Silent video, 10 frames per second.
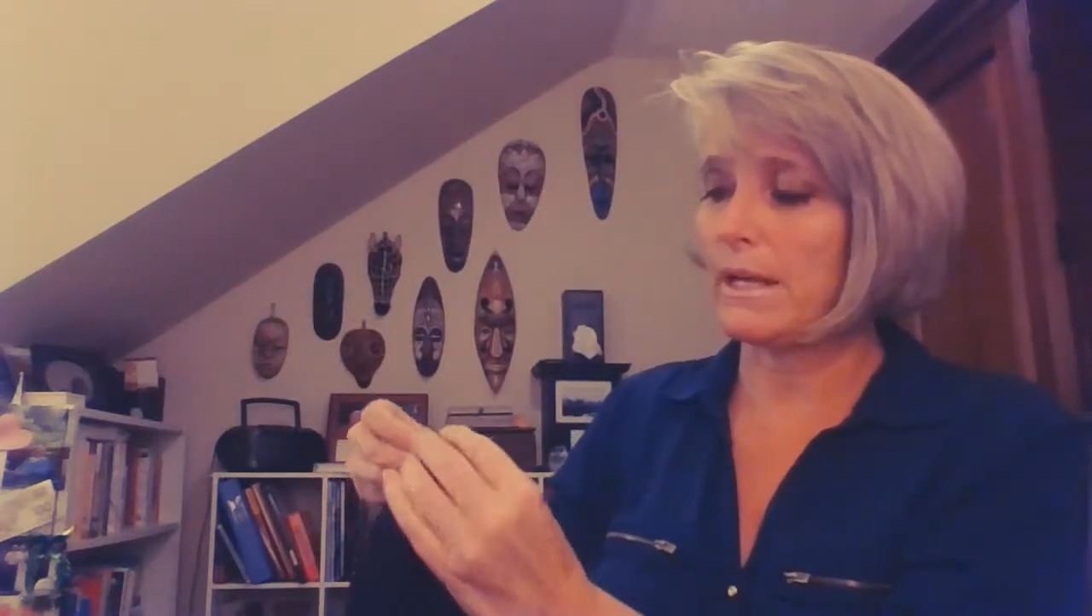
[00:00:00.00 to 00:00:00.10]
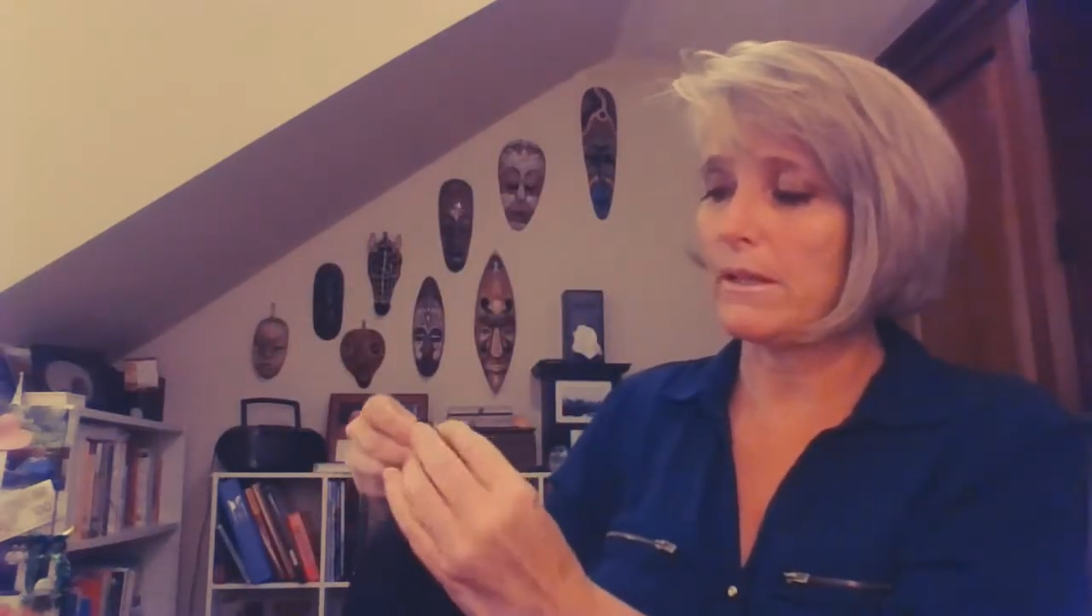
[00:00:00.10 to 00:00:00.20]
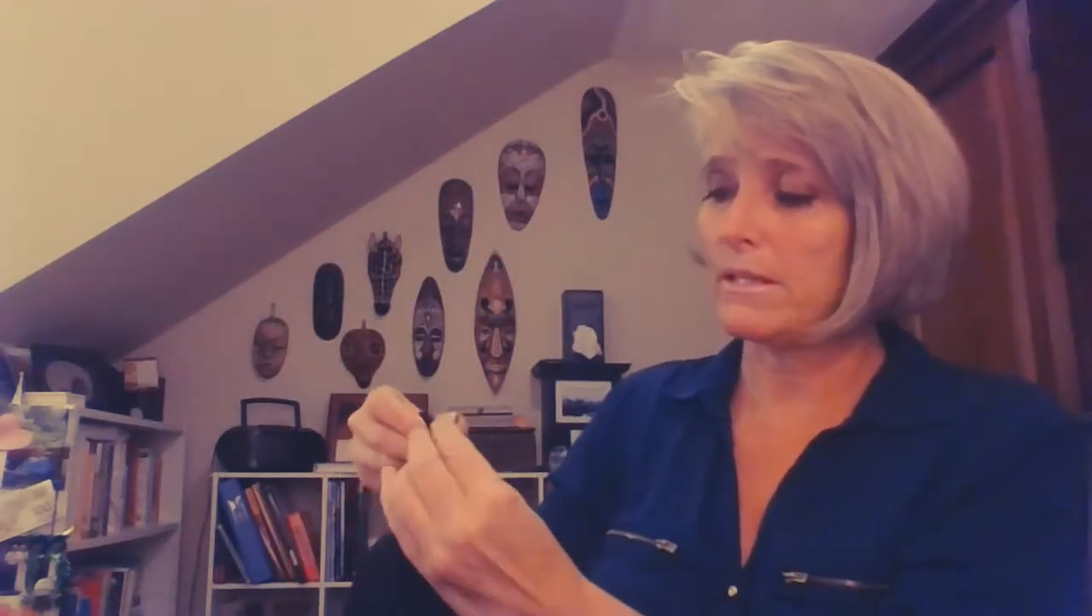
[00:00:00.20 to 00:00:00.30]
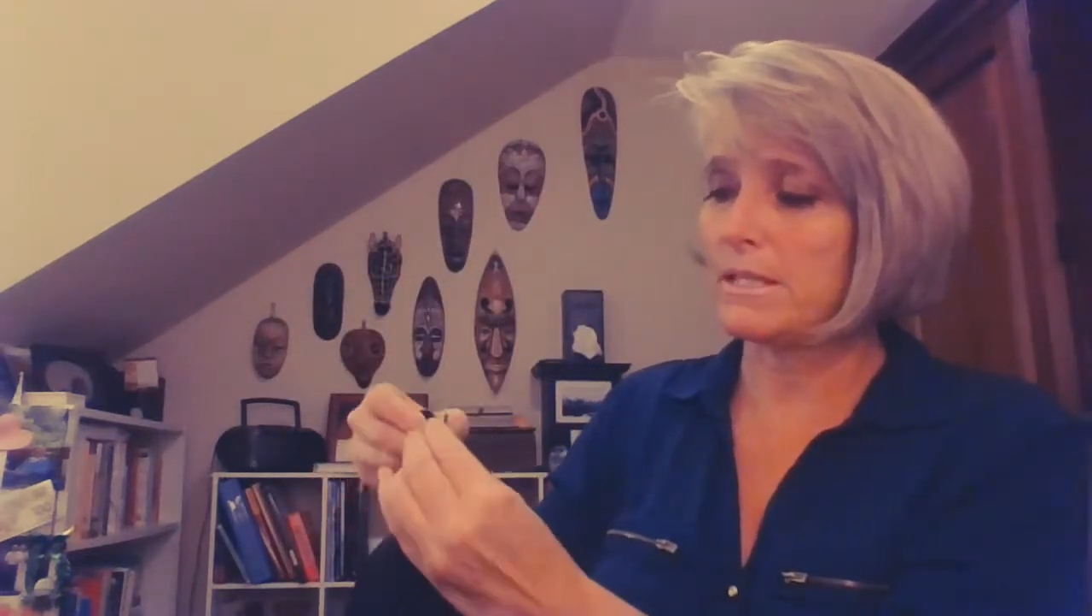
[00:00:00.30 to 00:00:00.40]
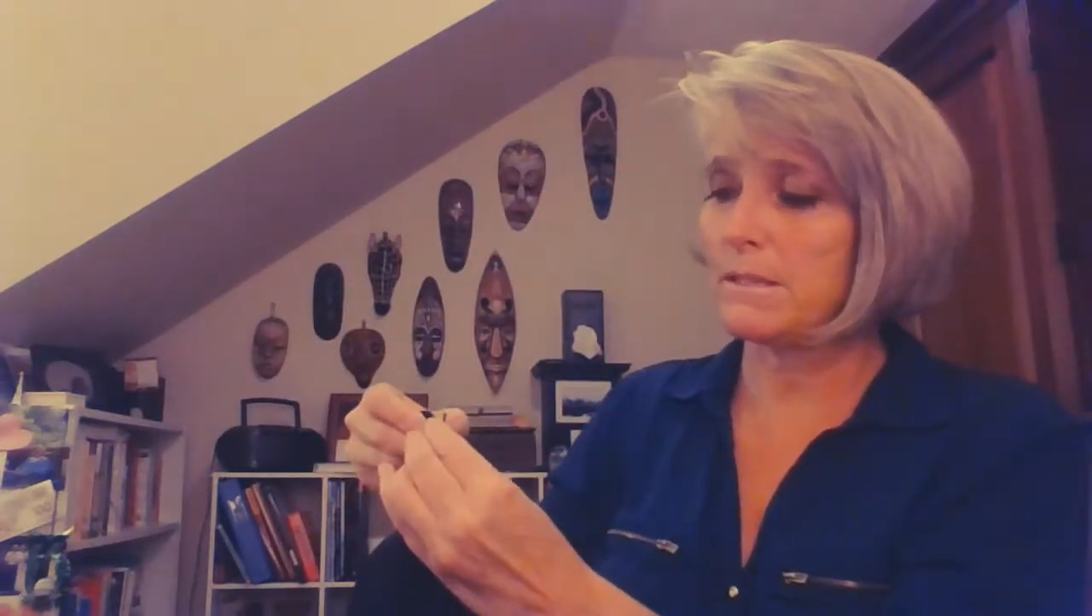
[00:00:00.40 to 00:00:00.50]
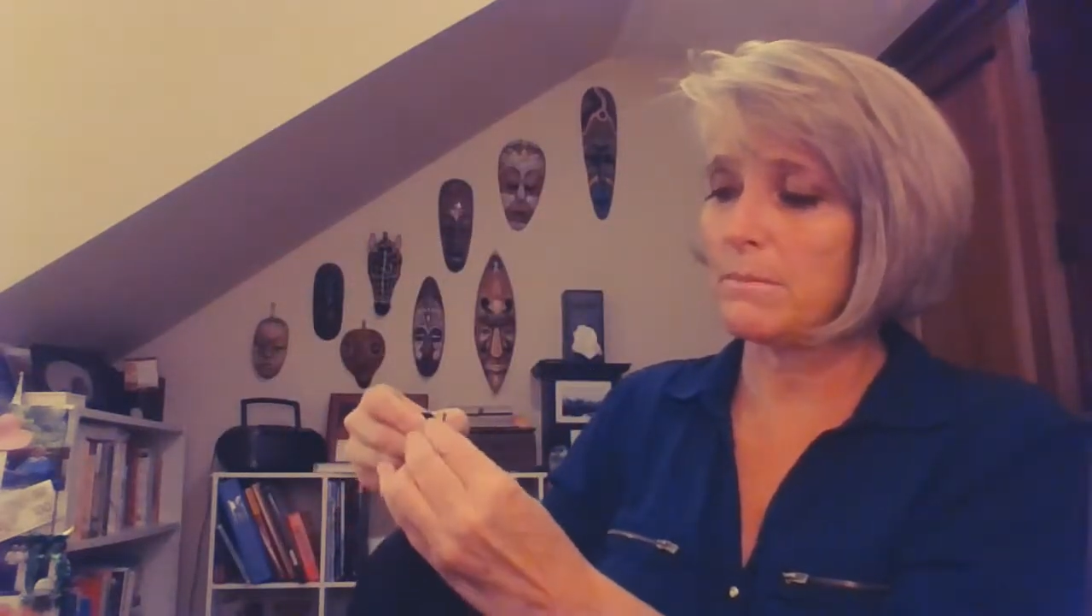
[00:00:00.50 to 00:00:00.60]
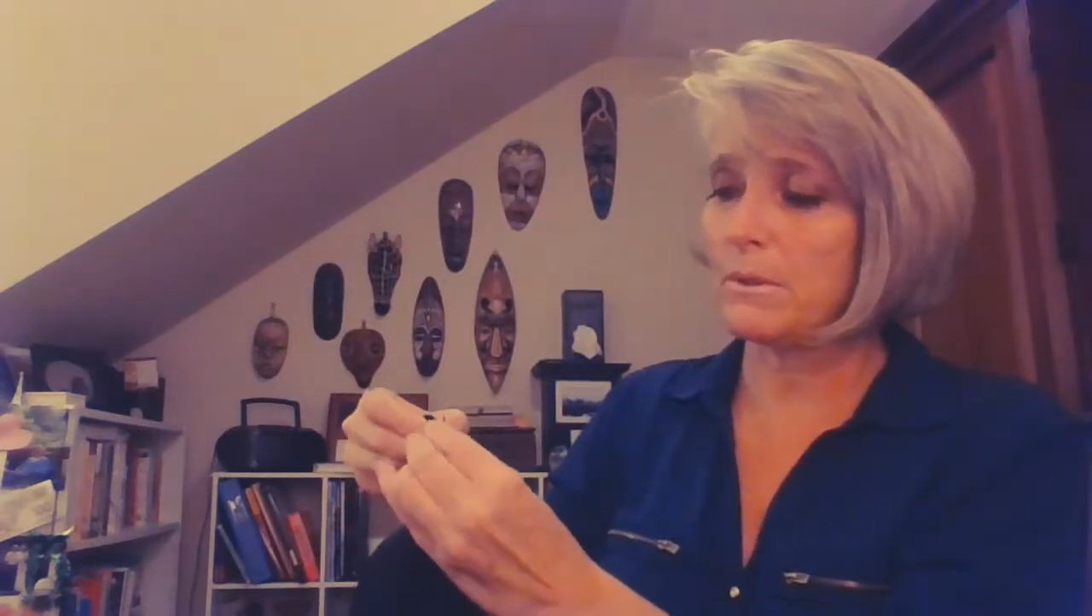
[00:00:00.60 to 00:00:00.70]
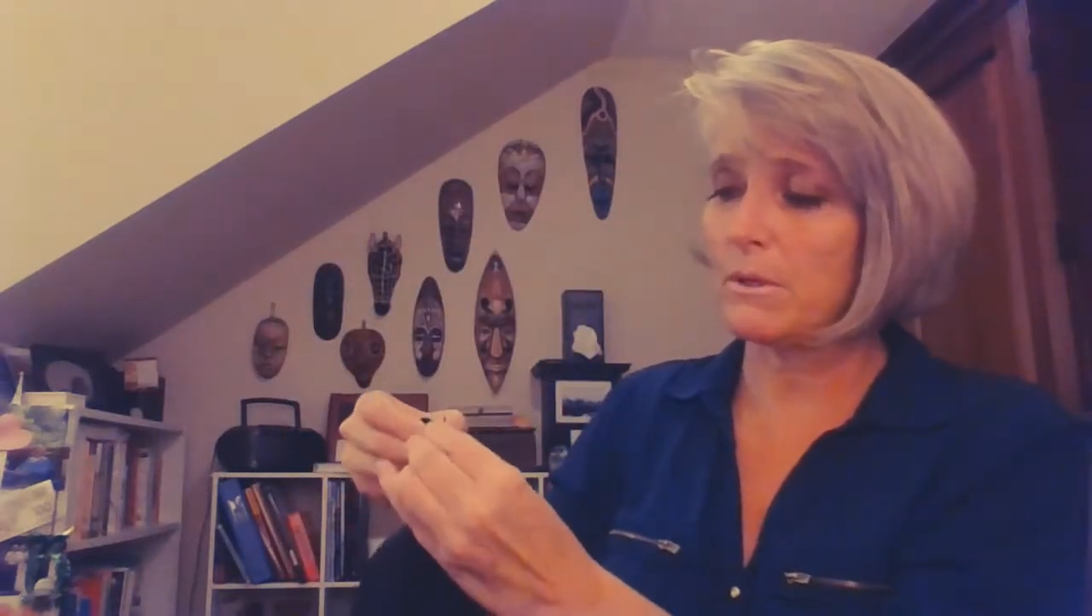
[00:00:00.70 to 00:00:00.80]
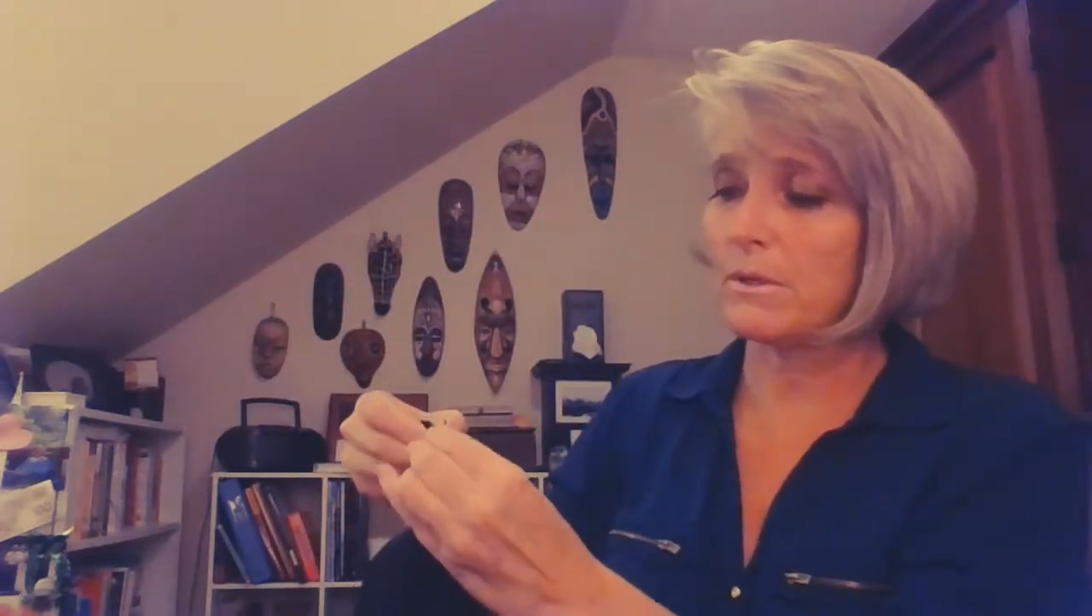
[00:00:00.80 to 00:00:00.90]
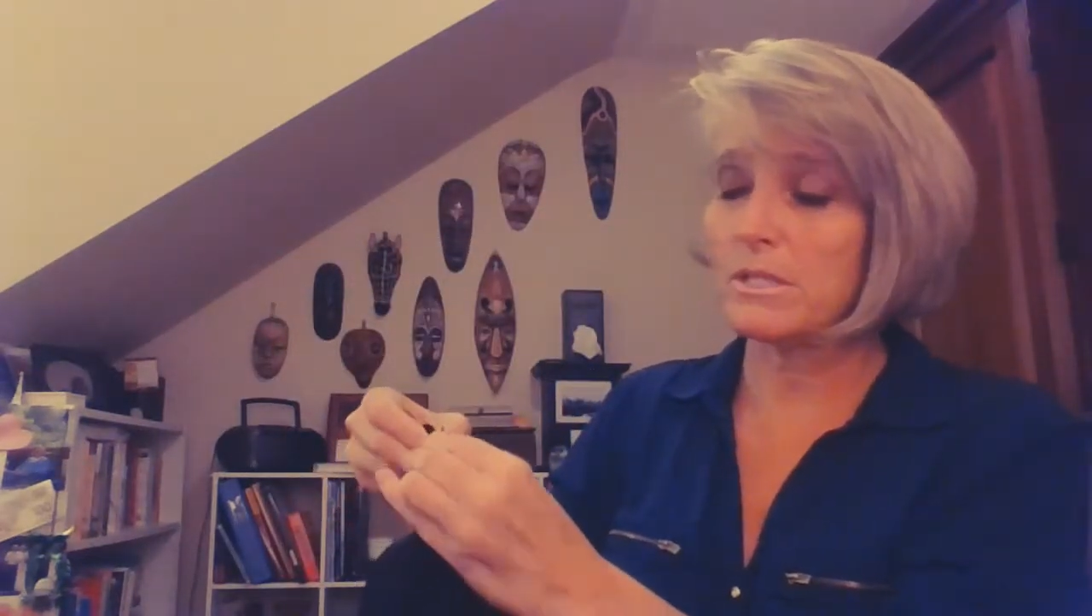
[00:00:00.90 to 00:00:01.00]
Now the zipper